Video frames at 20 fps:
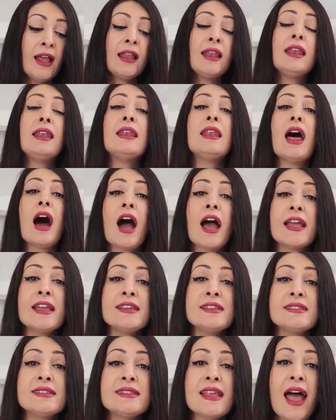
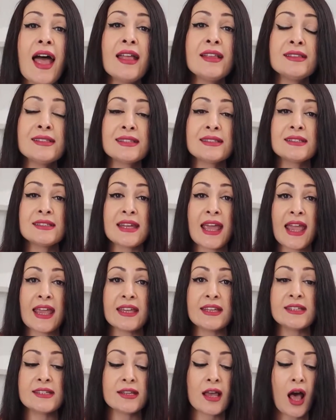license
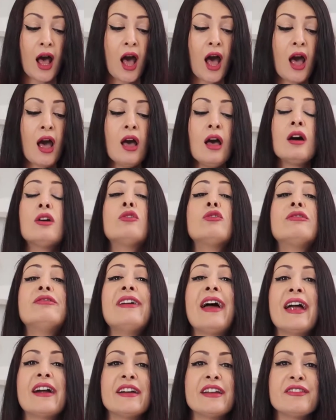data
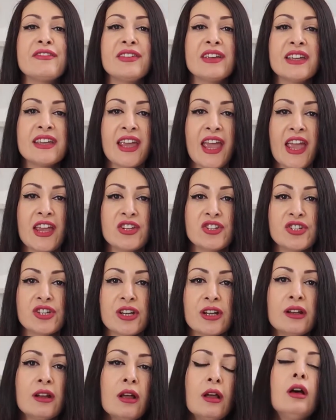
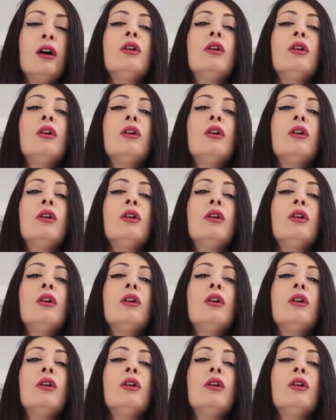verification.